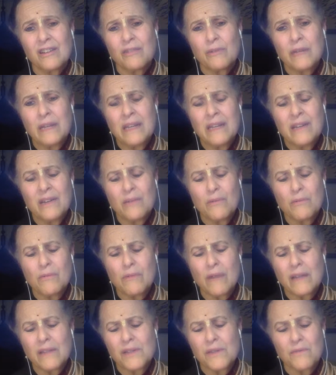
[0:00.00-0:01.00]
We need a
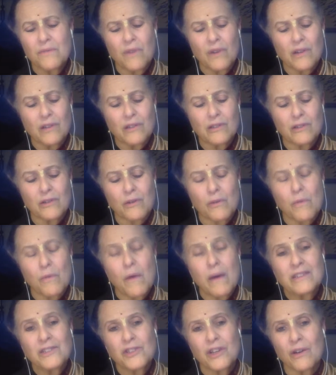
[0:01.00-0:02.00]
reservoir to
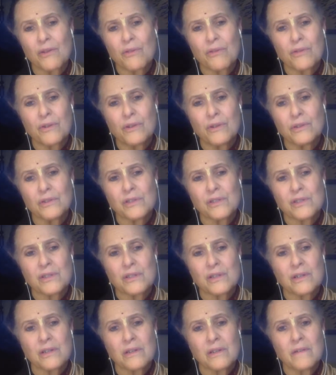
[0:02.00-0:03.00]
quench our
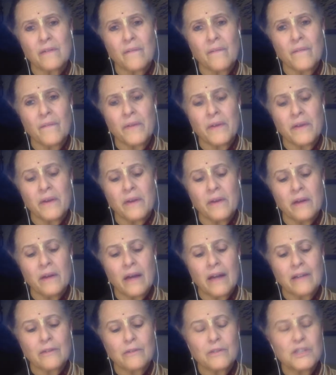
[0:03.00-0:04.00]
thirst.
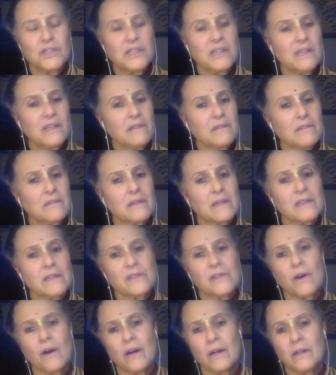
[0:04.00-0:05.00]
And Krishna
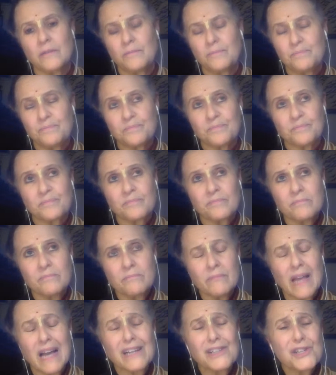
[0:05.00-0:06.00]
is called,
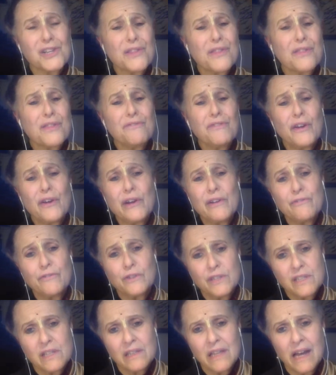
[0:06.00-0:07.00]
actually the very
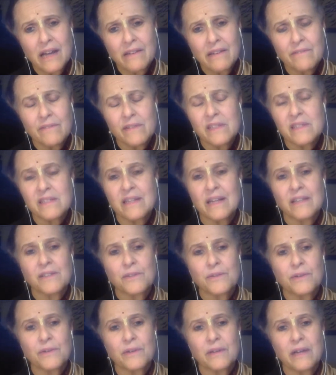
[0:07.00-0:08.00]
first line of the
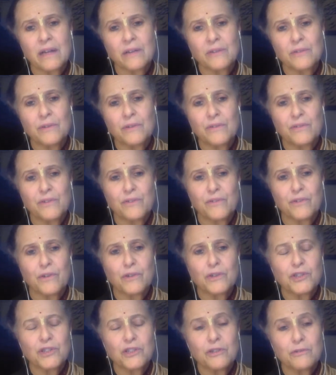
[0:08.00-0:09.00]
Sanskrit nectar of
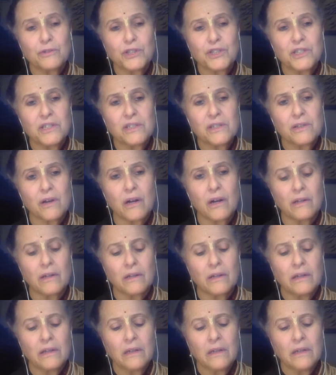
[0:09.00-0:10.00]
devotion, Krishna is
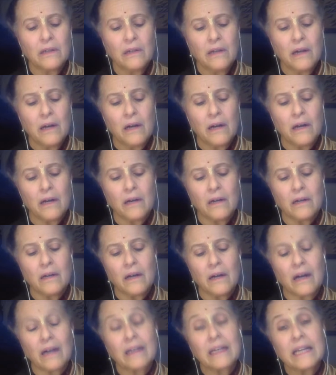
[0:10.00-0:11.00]
called
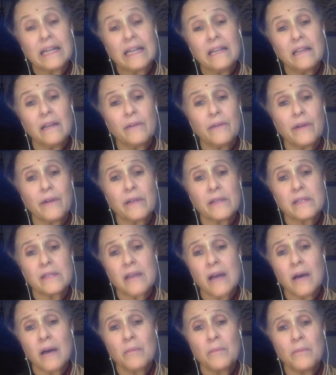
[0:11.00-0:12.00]
Akhila
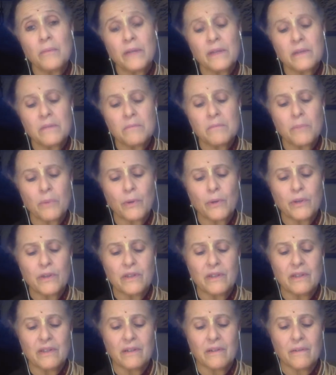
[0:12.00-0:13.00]
Rasamrita
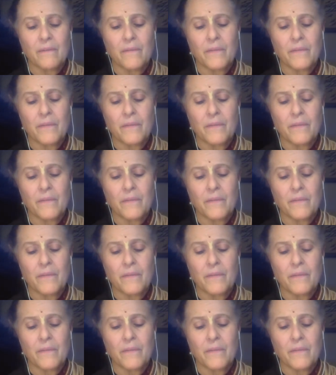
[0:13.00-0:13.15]
Murti.